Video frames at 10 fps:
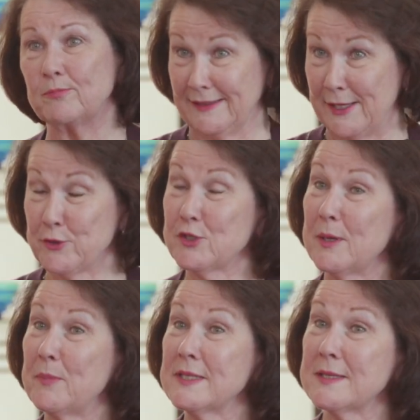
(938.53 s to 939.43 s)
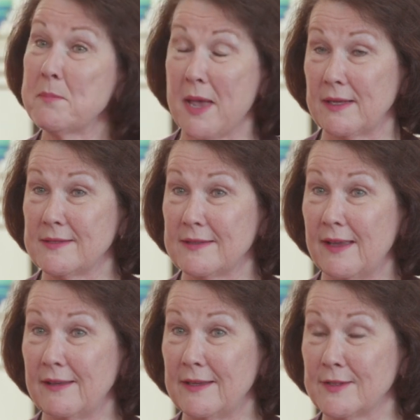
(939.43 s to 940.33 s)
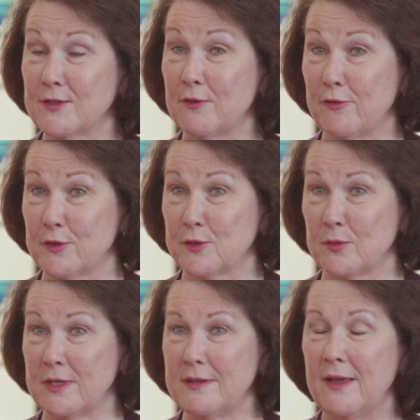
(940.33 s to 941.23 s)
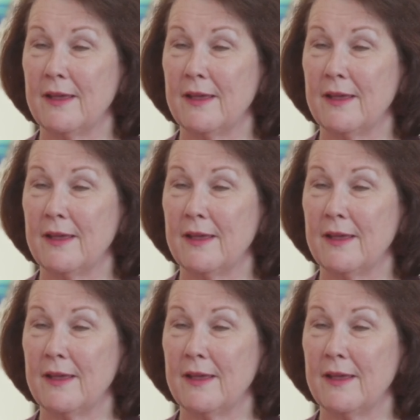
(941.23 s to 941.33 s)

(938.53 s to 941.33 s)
Leadership is a mindset is the first one.